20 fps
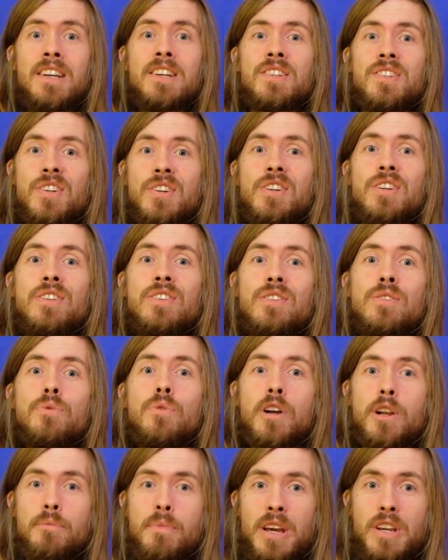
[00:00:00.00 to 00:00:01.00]
So you do
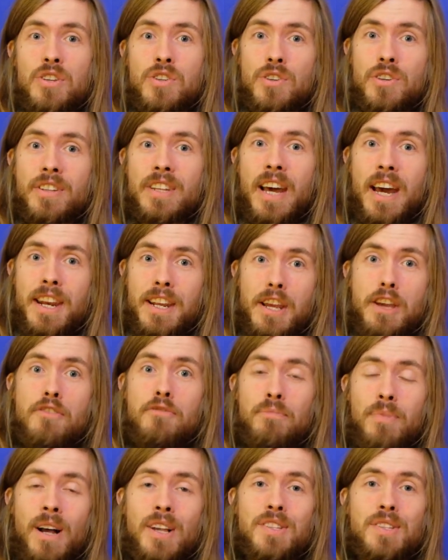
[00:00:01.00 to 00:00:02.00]
want to make sure that,
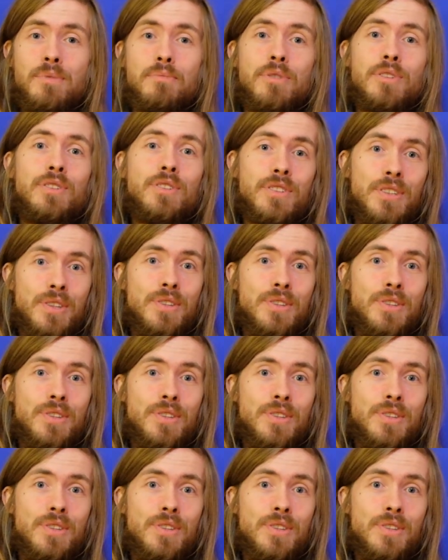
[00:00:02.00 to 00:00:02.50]
if possible,